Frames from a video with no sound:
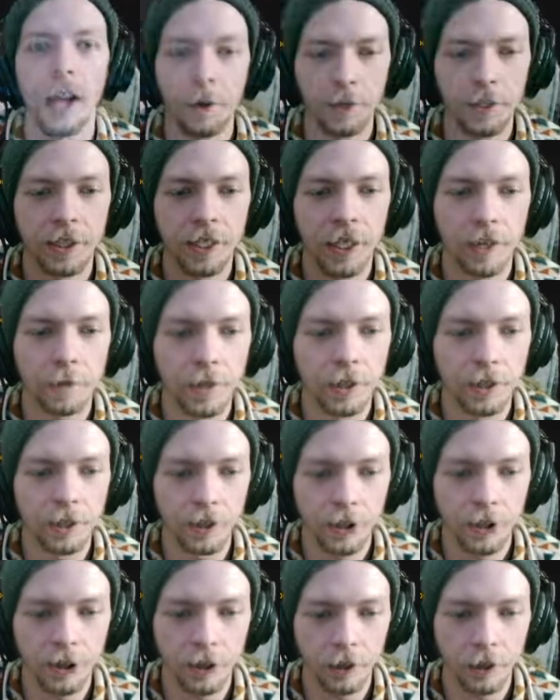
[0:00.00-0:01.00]
would save me a
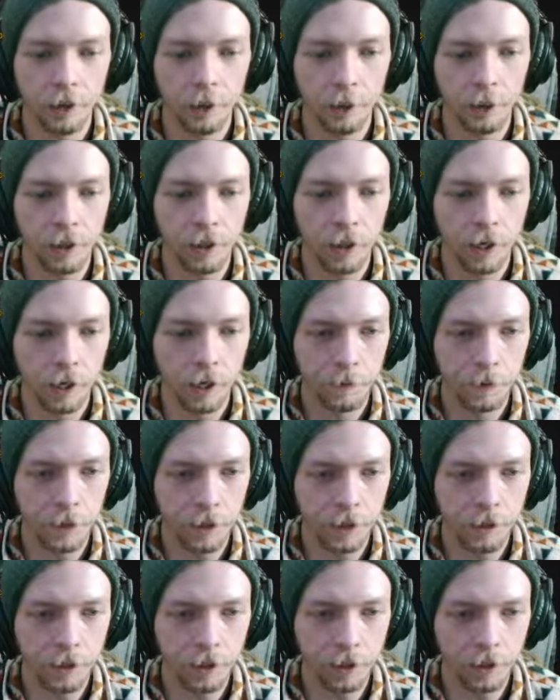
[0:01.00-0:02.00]
shitload of time just
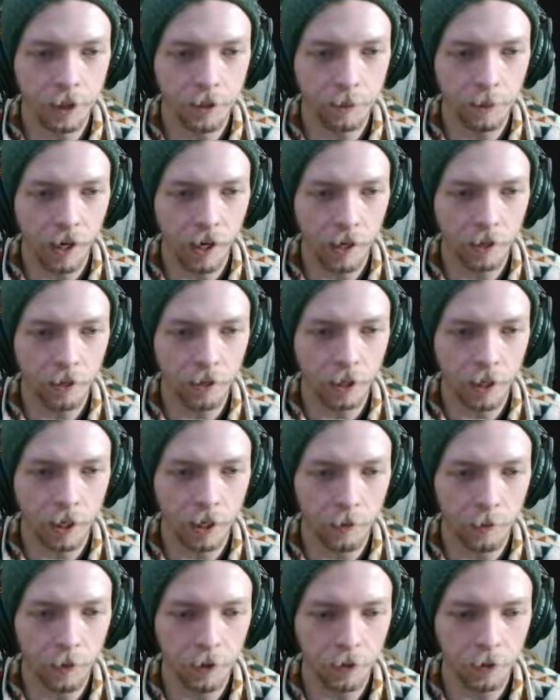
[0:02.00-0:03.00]
using this pack to kind
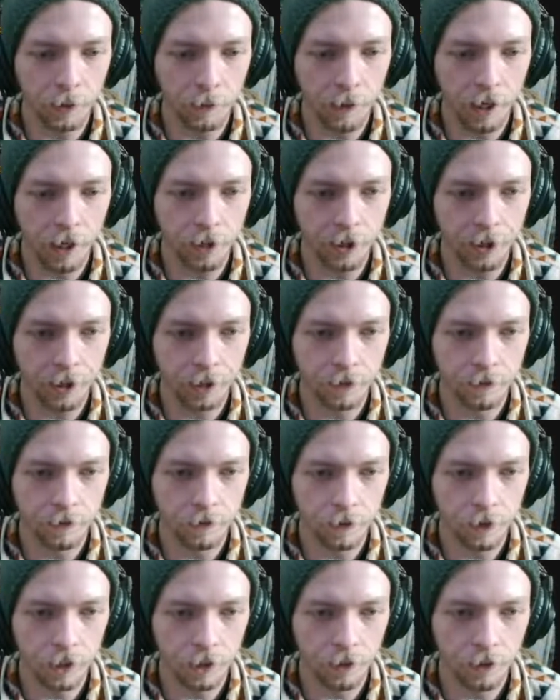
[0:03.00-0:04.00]
of build the mansion,
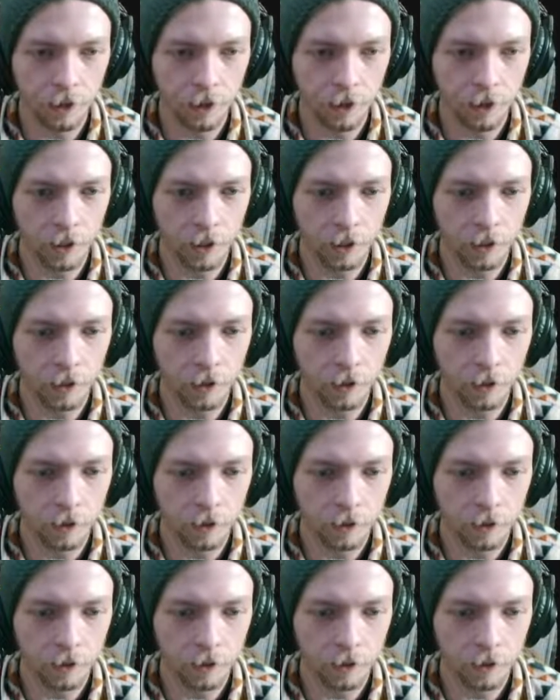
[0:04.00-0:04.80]
and then